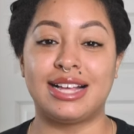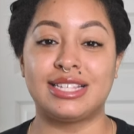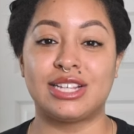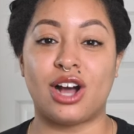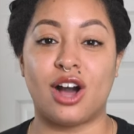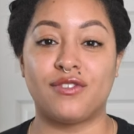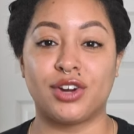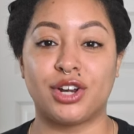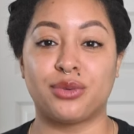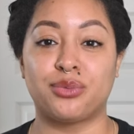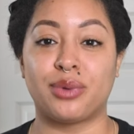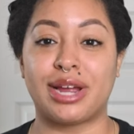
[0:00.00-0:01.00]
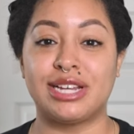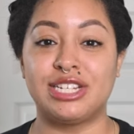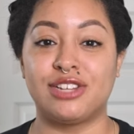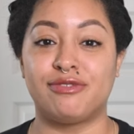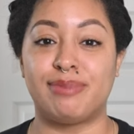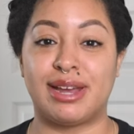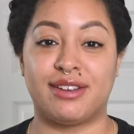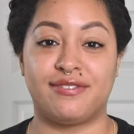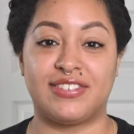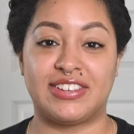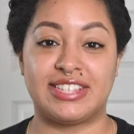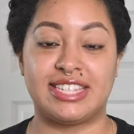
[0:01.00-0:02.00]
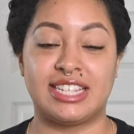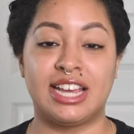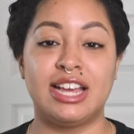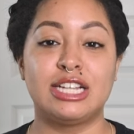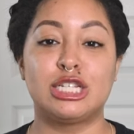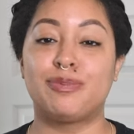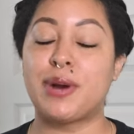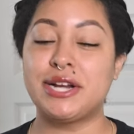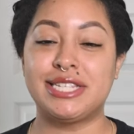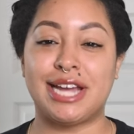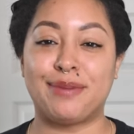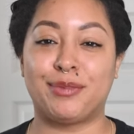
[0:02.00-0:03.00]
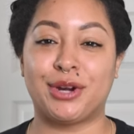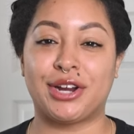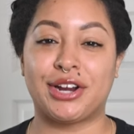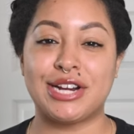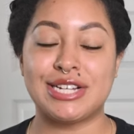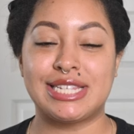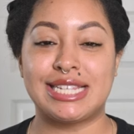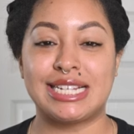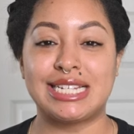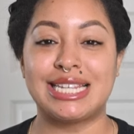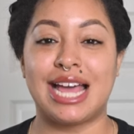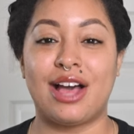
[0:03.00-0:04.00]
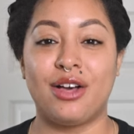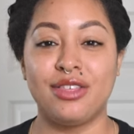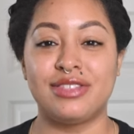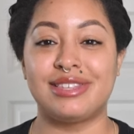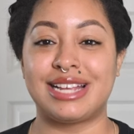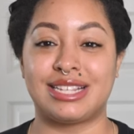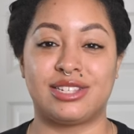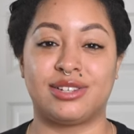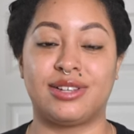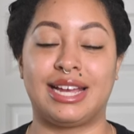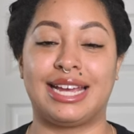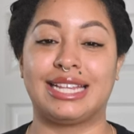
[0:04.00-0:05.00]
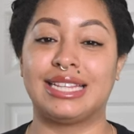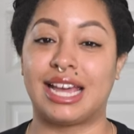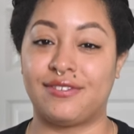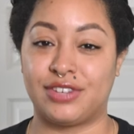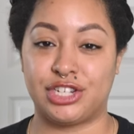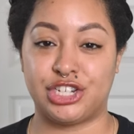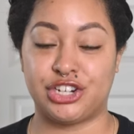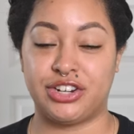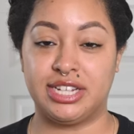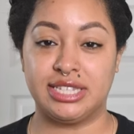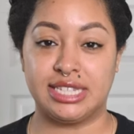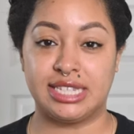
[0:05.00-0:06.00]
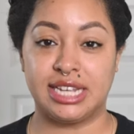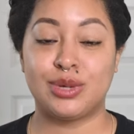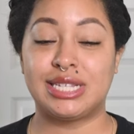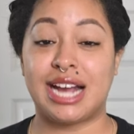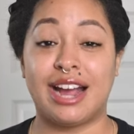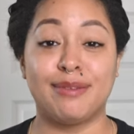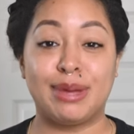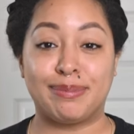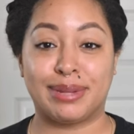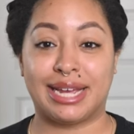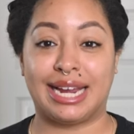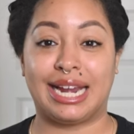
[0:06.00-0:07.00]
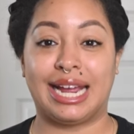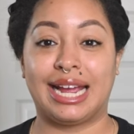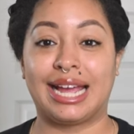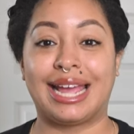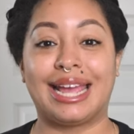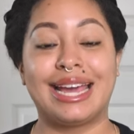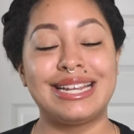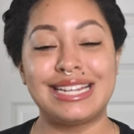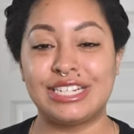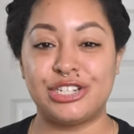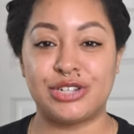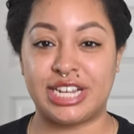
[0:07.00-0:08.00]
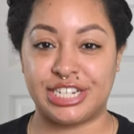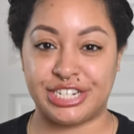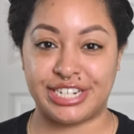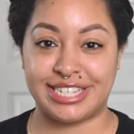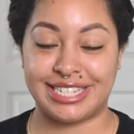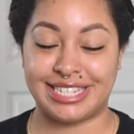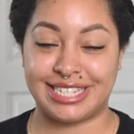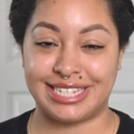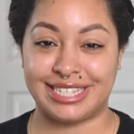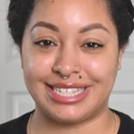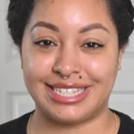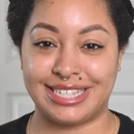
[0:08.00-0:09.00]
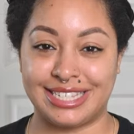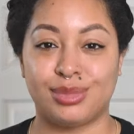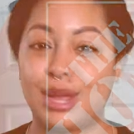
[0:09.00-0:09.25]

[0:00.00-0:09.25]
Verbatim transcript: has offered a range of benefits to part-time workers such as health, dental, and life insurance, retirement planning, and education assistance.